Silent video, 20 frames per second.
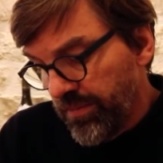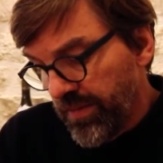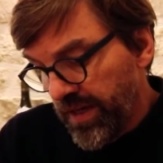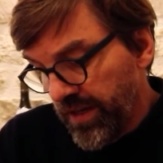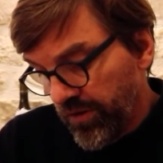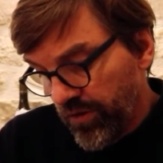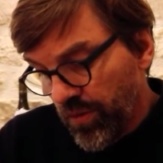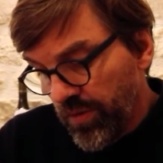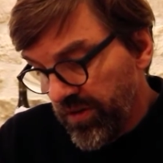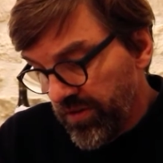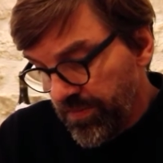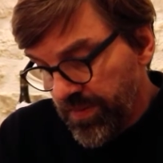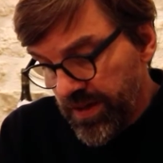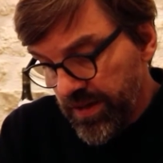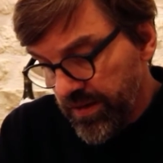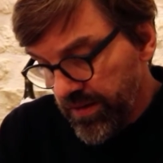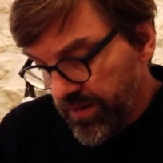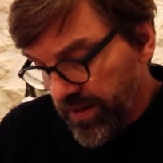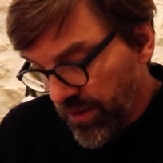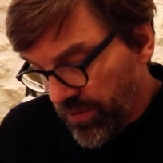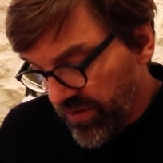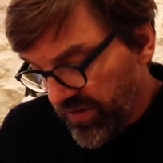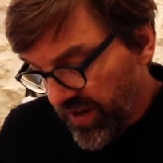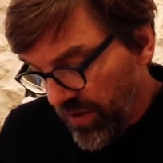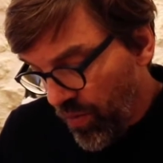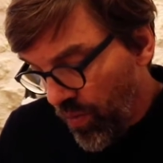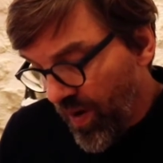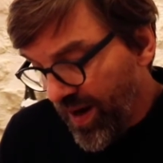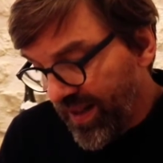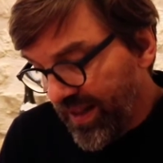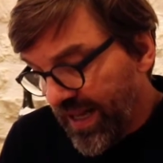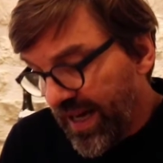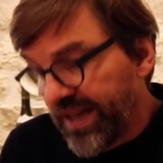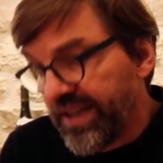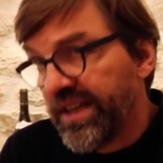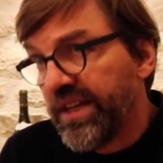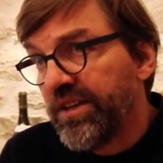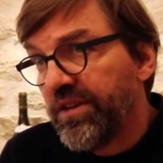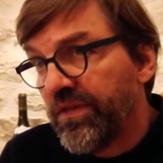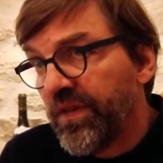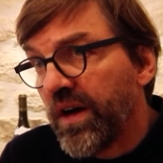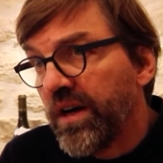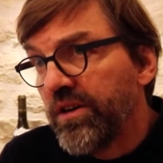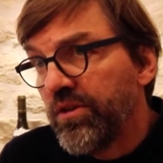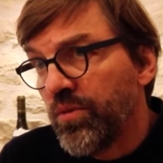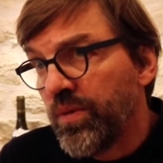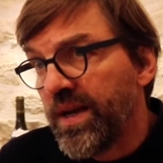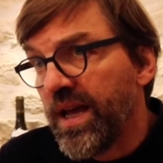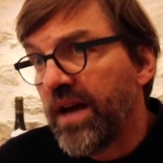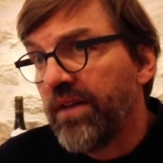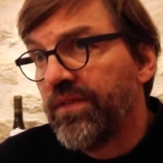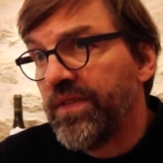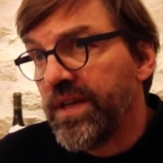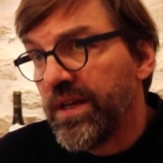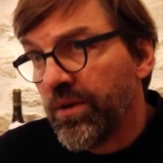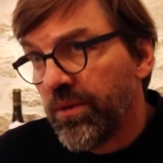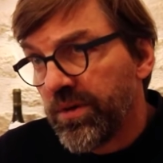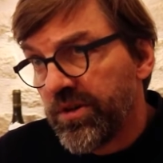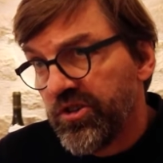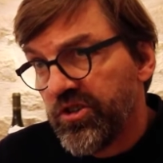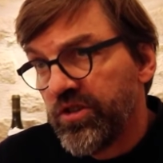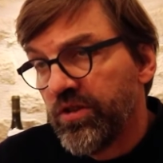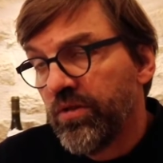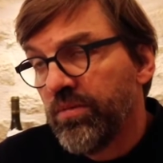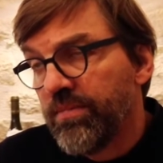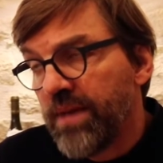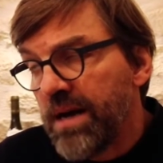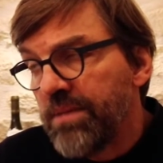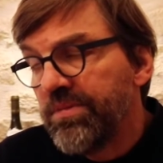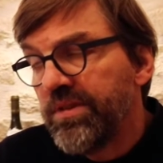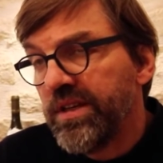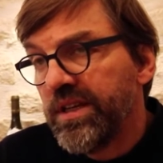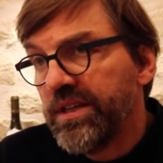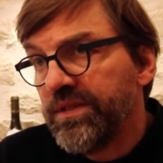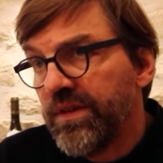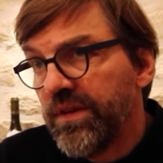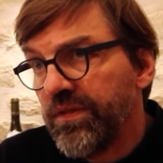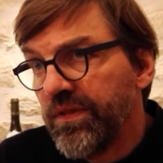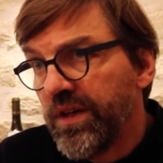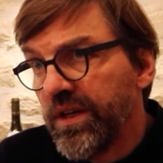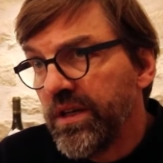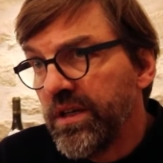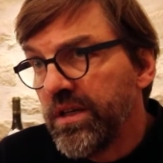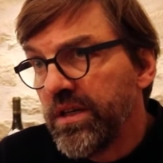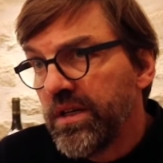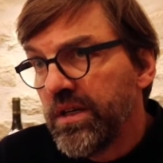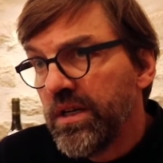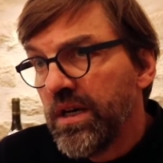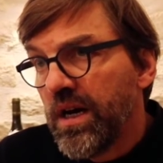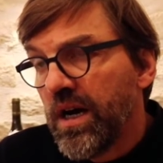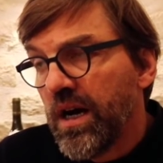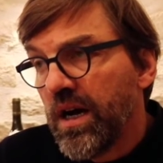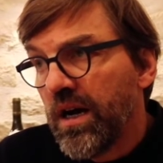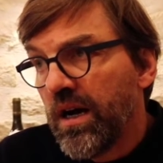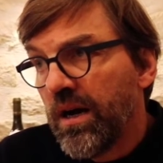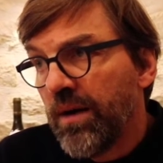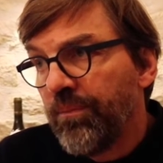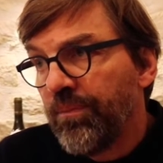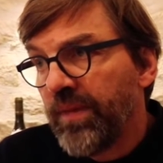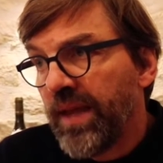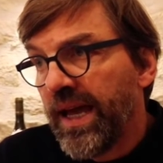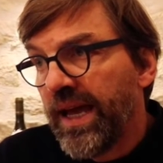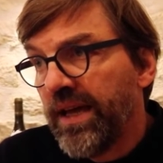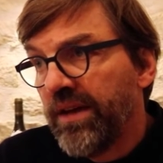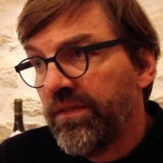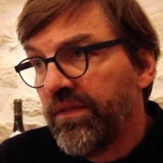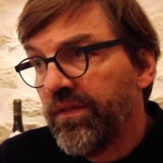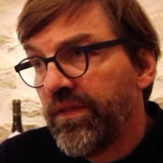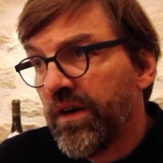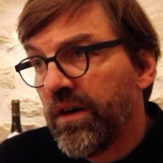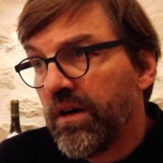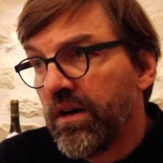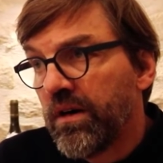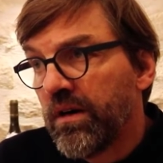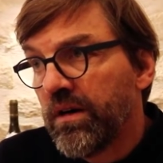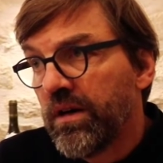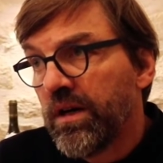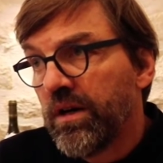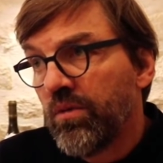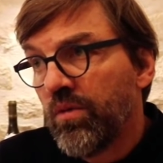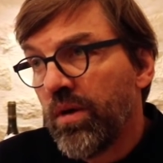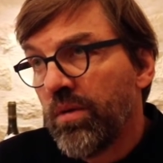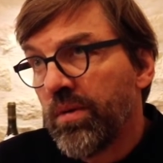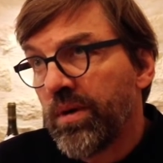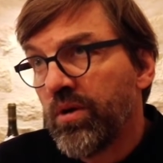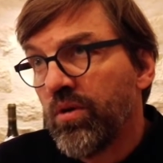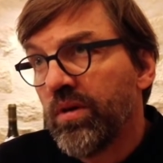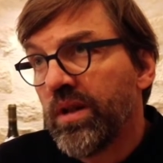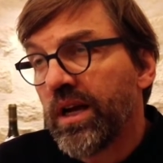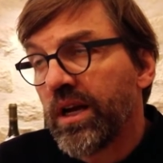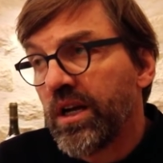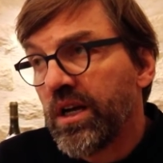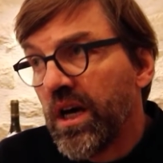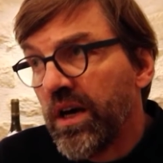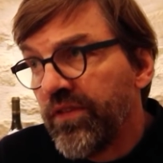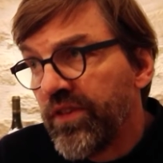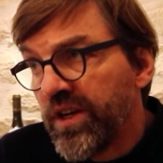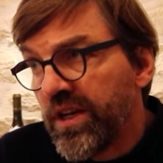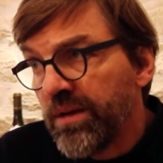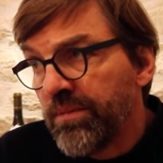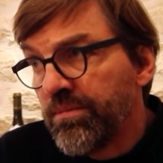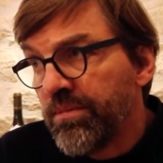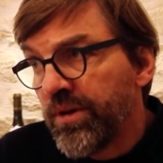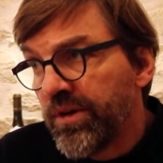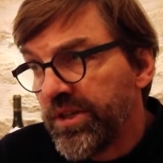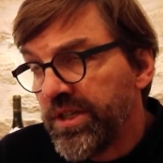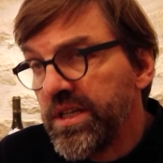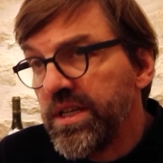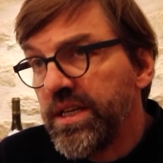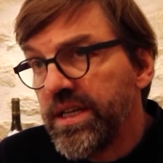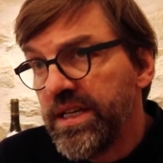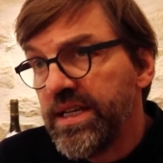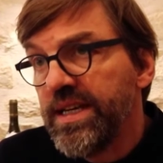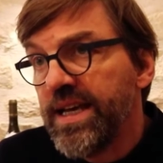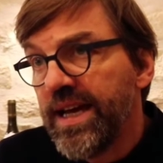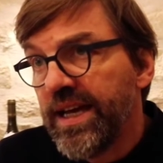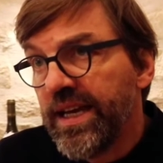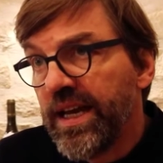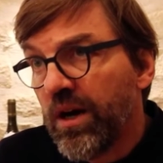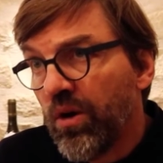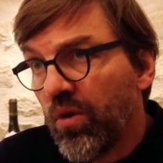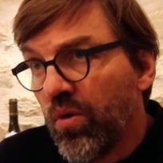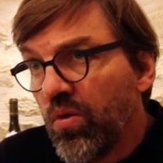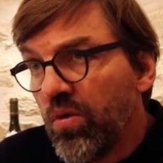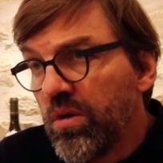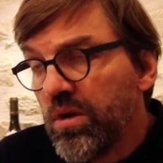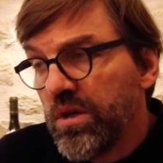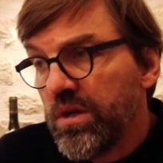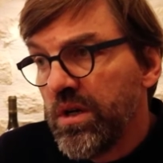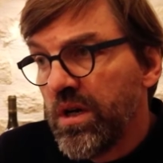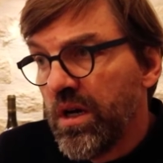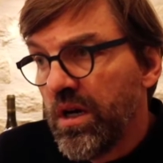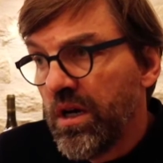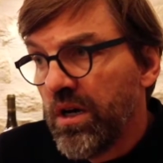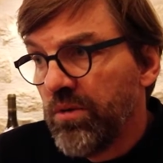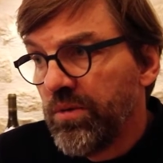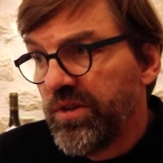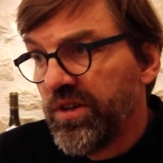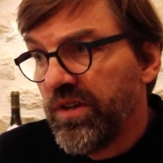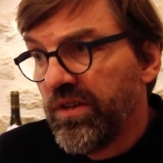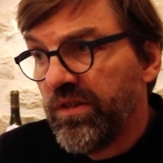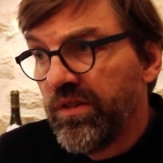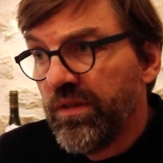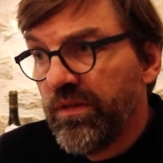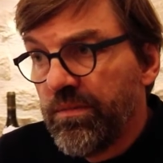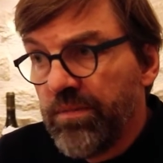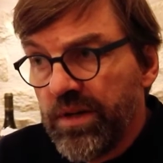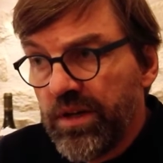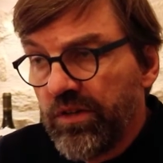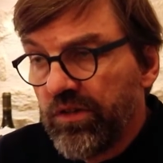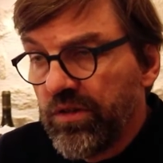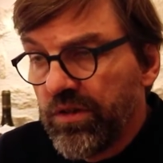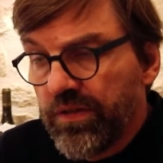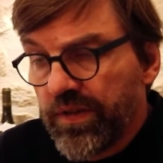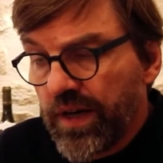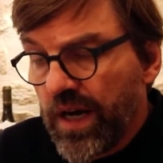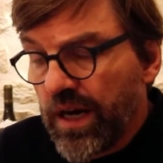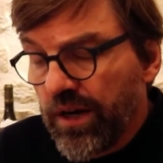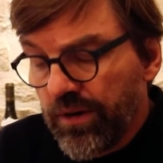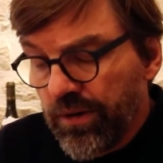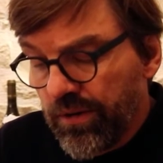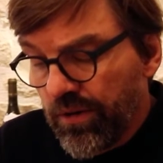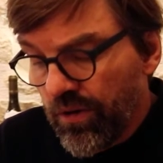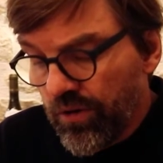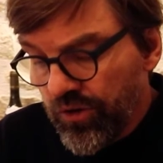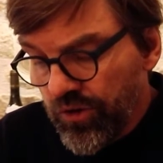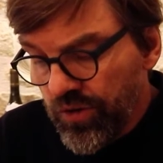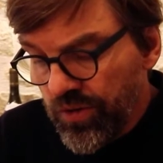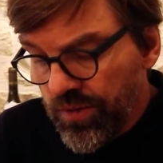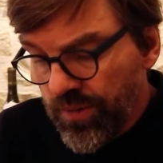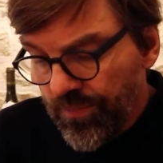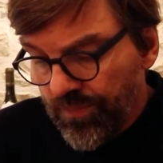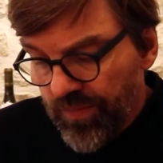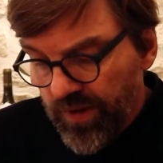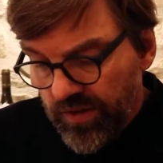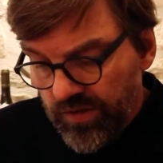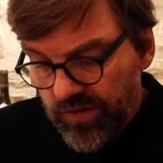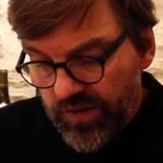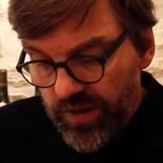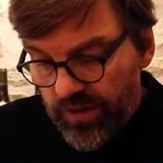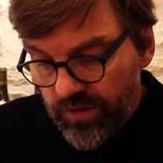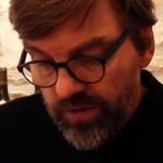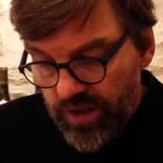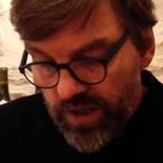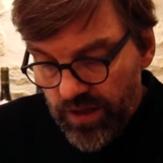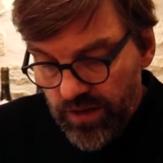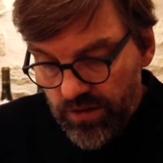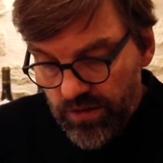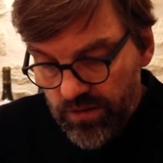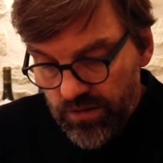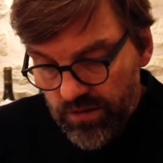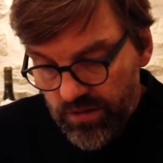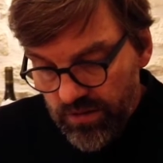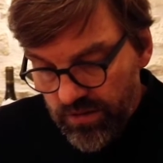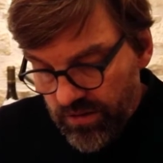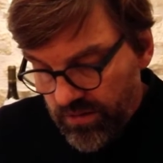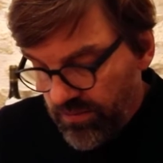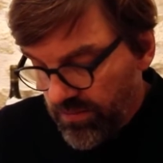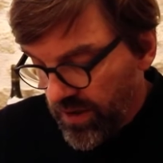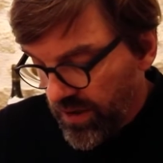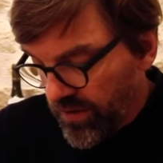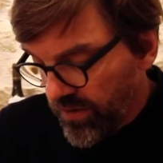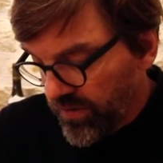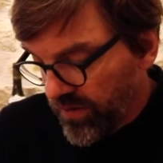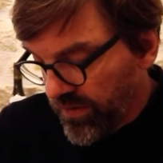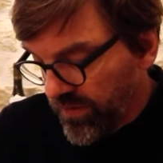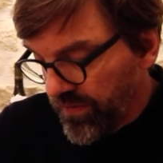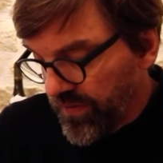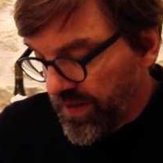It's always been, I would say, well identified. We have the original maps and everything, and our what we call our governing body, ENAO, which is the Minister of Agriculture, said, okay, because of